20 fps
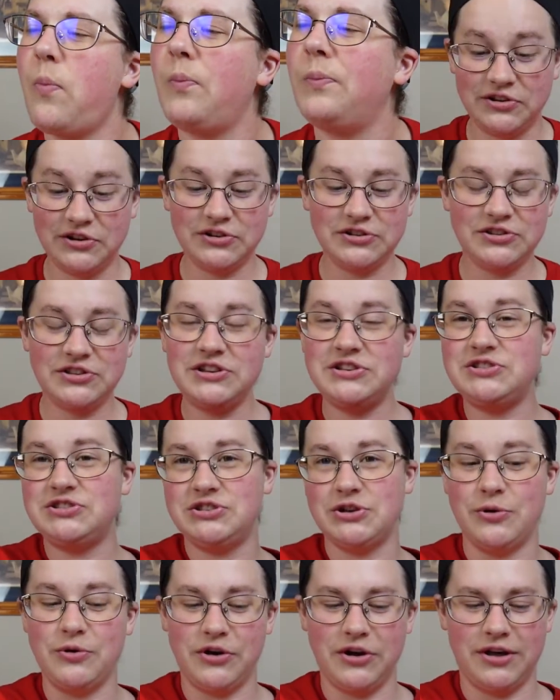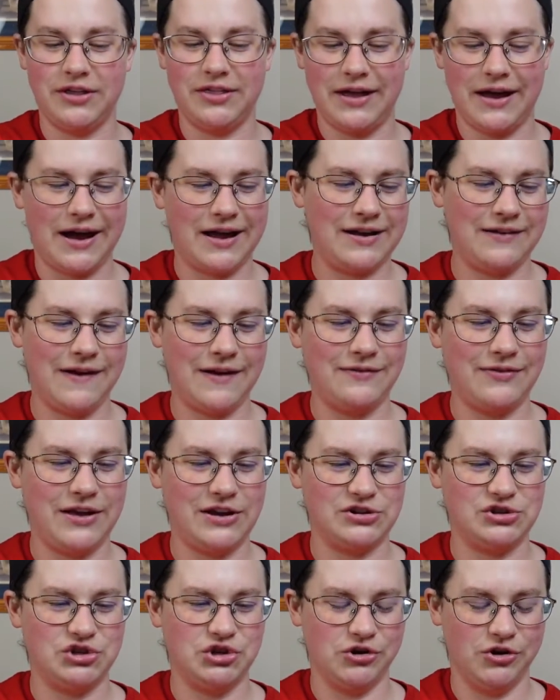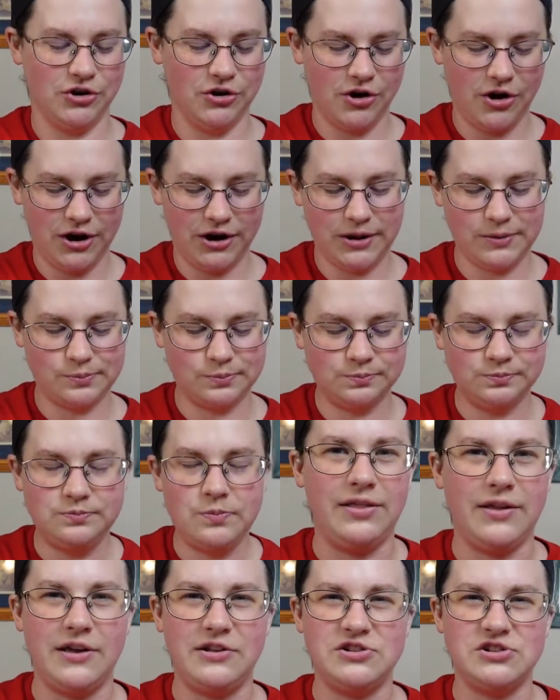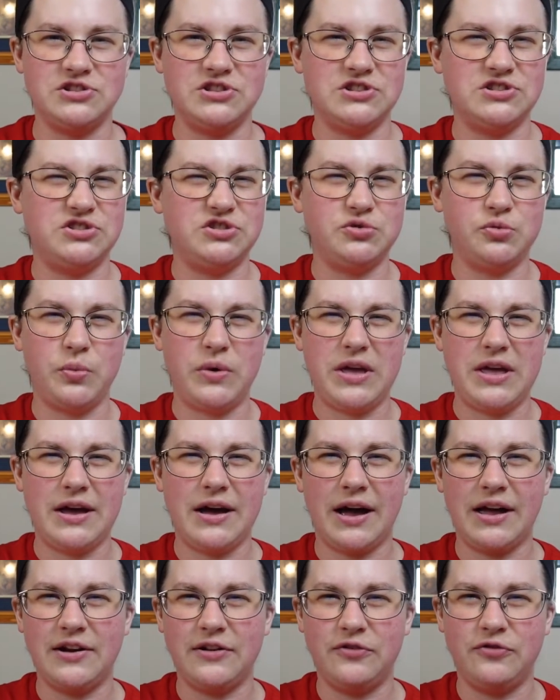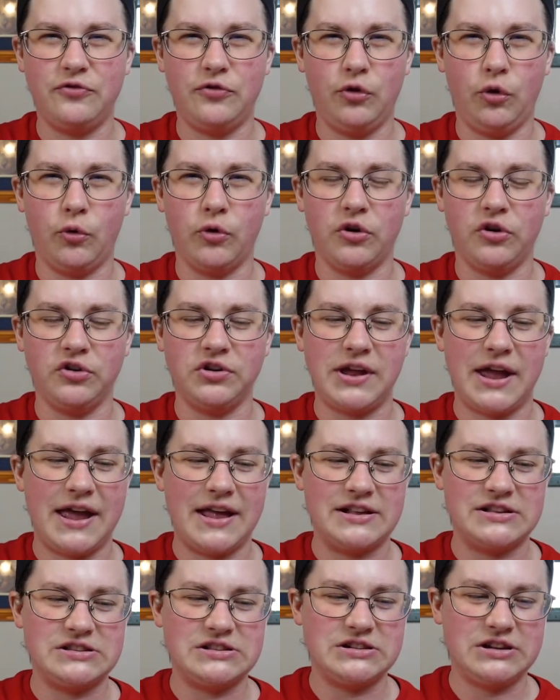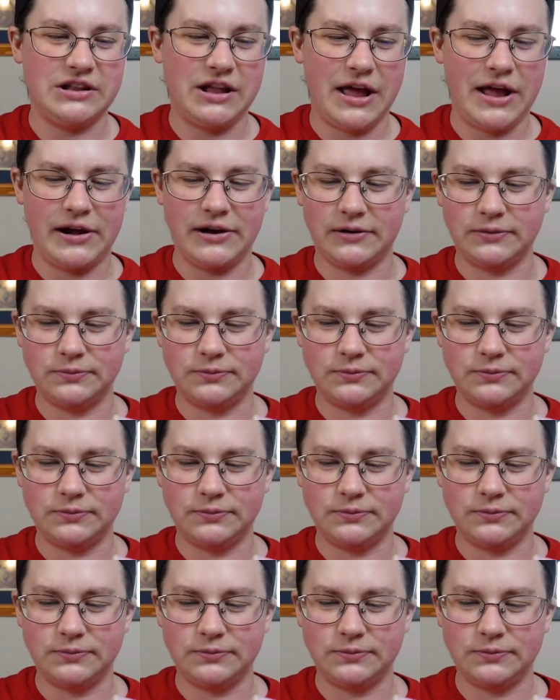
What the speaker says: Seriously, so good. They kind of have like sugar on them and like just a sweet kind of floral taste. Like,